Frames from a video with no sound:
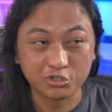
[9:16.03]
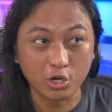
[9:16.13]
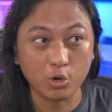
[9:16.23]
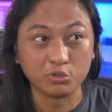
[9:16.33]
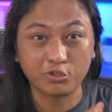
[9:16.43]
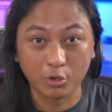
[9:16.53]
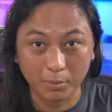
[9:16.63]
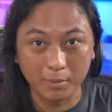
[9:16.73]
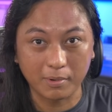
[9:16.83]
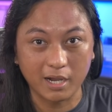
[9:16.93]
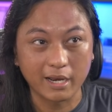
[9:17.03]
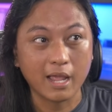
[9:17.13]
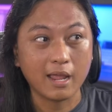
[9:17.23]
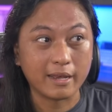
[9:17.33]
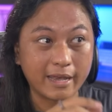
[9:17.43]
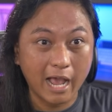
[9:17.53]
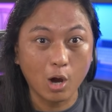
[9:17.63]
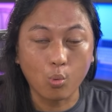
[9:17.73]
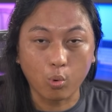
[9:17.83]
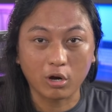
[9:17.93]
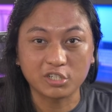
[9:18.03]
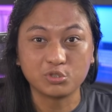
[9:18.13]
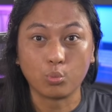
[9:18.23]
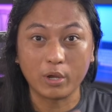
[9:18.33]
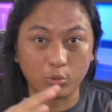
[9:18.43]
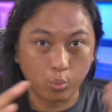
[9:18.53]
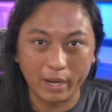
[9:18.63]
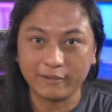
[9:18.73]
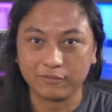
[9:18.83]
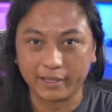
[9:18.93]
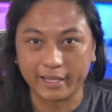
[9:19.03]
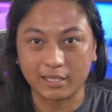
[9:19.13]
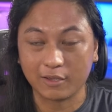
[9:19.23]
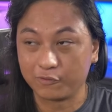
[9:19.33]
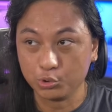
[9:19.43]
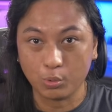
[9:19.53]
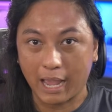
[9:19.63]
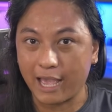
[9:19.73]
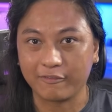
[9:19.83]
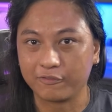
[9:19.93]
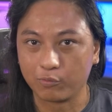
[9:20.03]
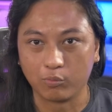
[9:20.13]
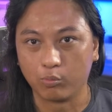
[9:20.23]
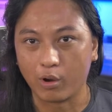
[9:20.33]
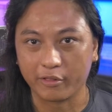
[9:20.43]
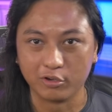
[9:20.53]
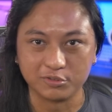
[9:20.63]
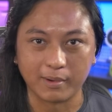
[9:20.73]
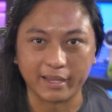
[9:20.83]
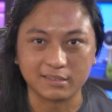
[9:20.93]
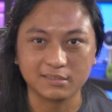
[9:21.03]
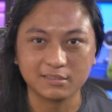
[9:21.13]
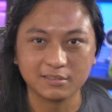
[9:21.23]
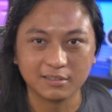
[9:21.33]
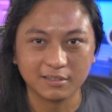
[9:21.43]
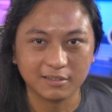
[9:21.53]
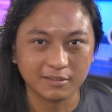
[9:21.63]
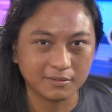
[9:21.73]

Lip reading: So Streamer.bot now works with Wavelink if you have one of those mics. So it is